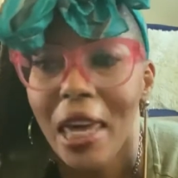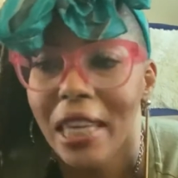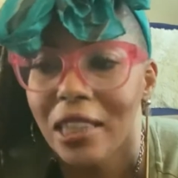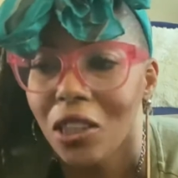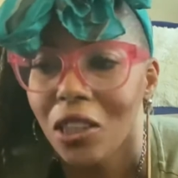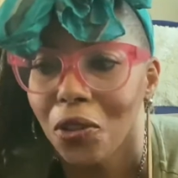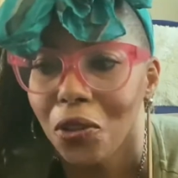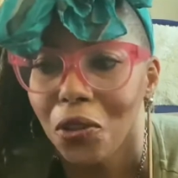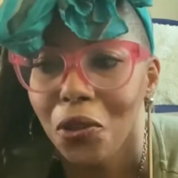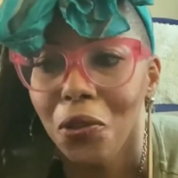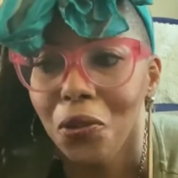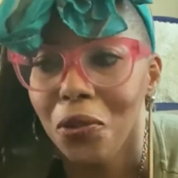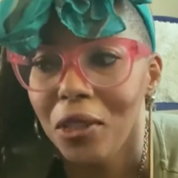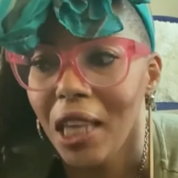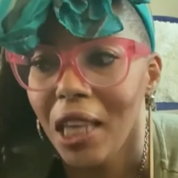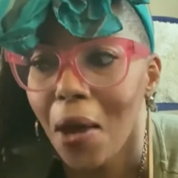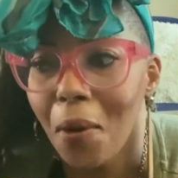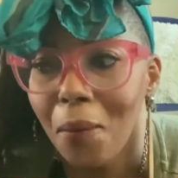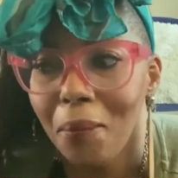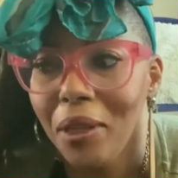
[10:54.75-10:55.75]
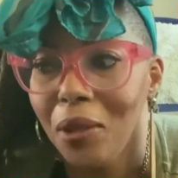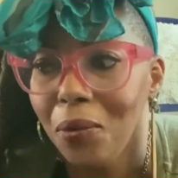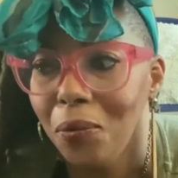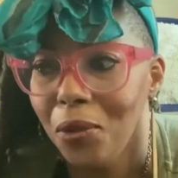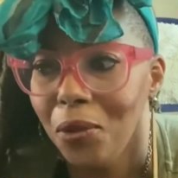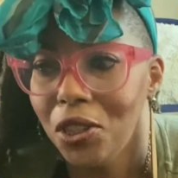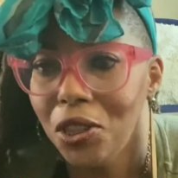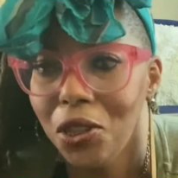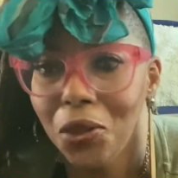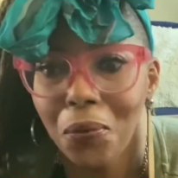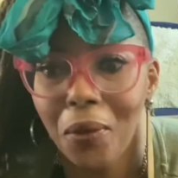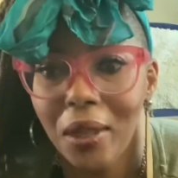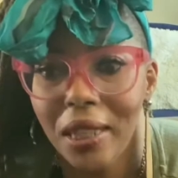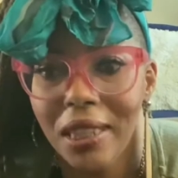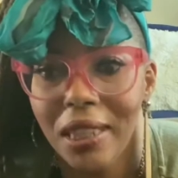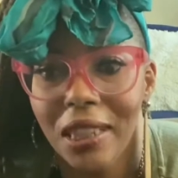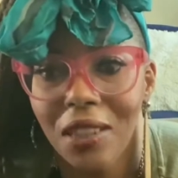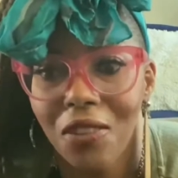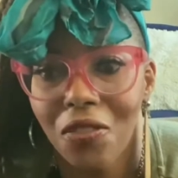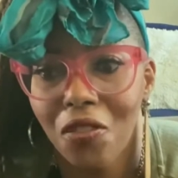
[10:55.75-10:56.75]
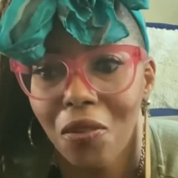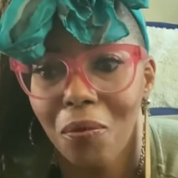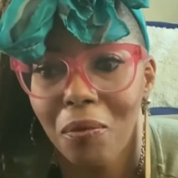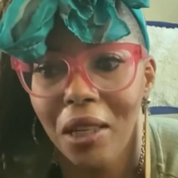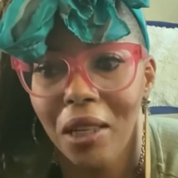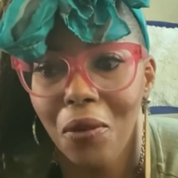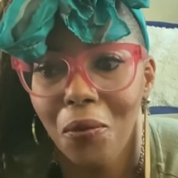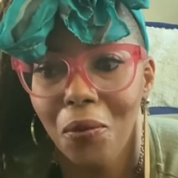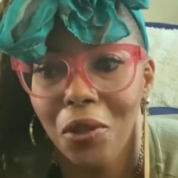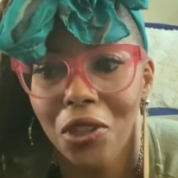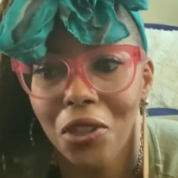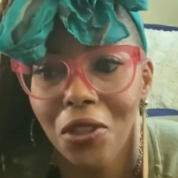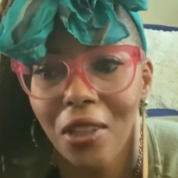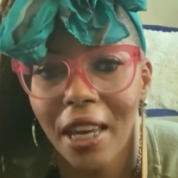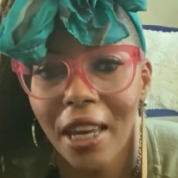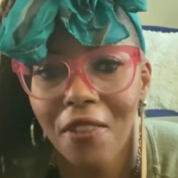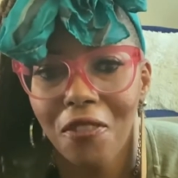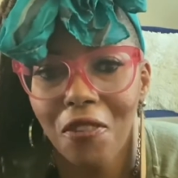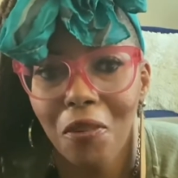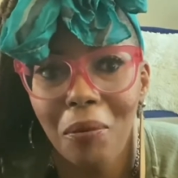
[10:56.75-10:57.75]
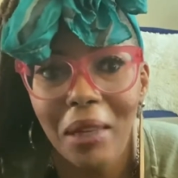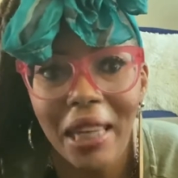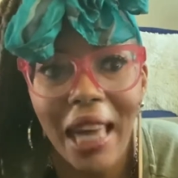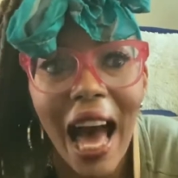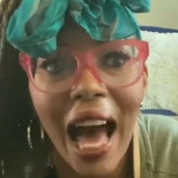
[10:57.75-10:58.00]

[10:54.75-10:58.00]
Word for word: So you tell me what you want to see from me and what you like from me.